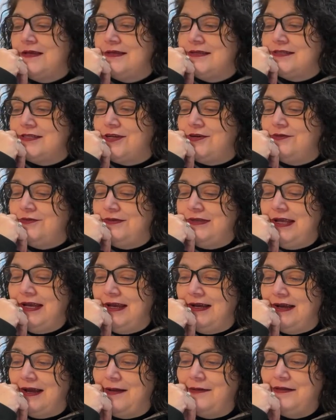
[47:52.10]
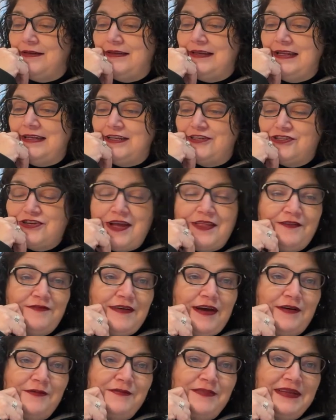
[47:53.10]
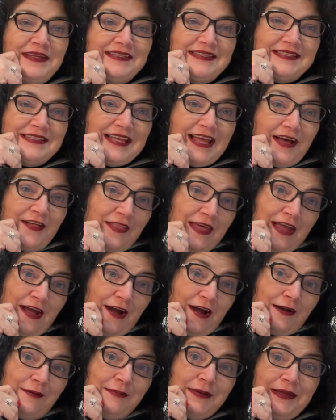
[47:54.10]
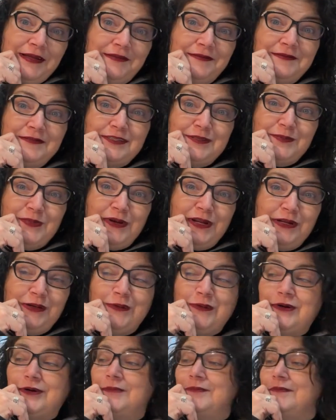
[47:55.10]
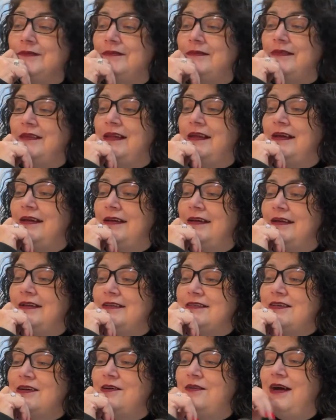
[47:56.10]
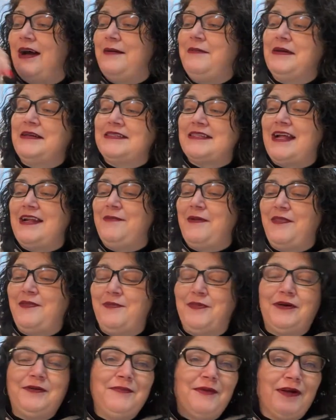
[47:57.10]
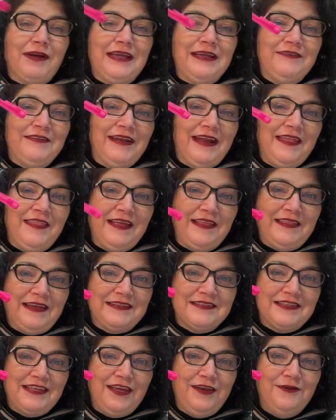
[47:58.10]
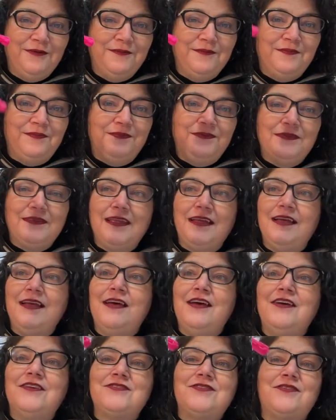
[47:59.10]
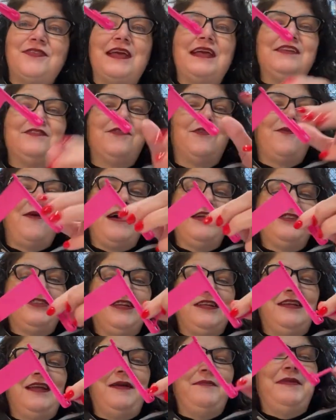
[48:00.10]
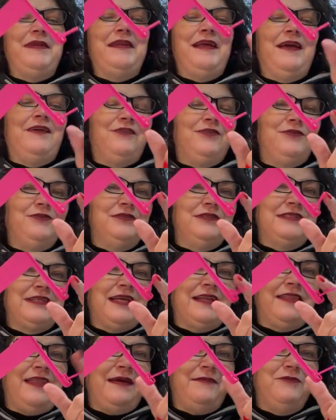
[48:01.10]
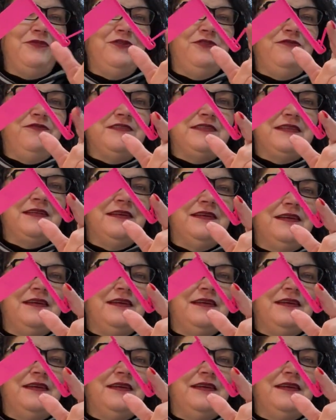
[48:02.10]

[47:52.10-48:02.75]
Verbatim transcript: So yeah, I need to try the fountain pens, see how they are, but it's pretty cool. So I'm excited about the bookmark even. I think that's cute. So thanks for watching. I mean, how cool is that? That moves.